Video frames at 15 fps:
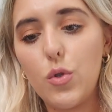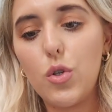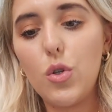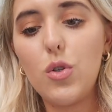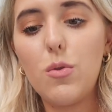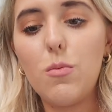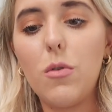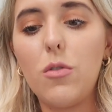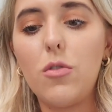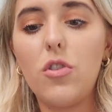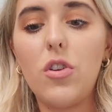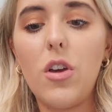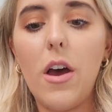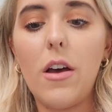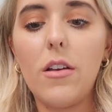Too small to
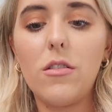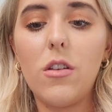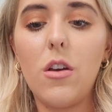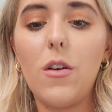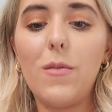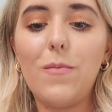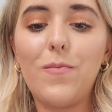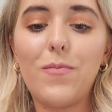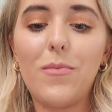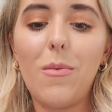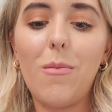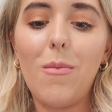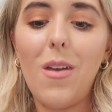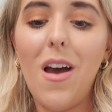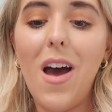share. So
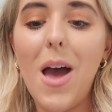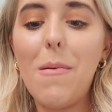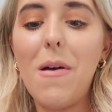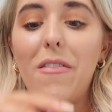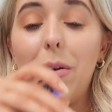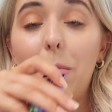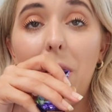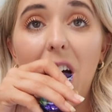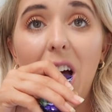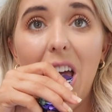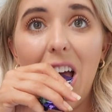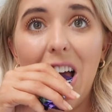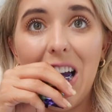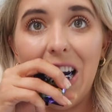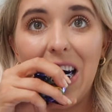I'm having a
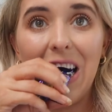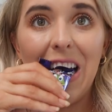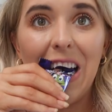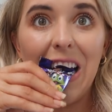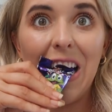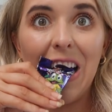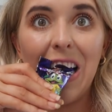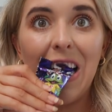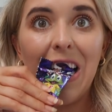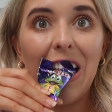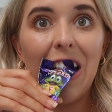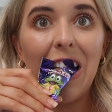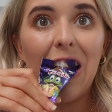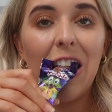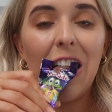bite.
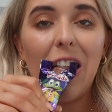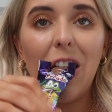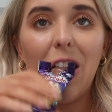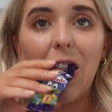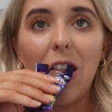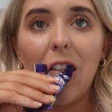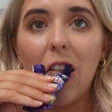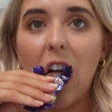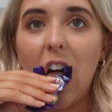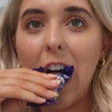Huh.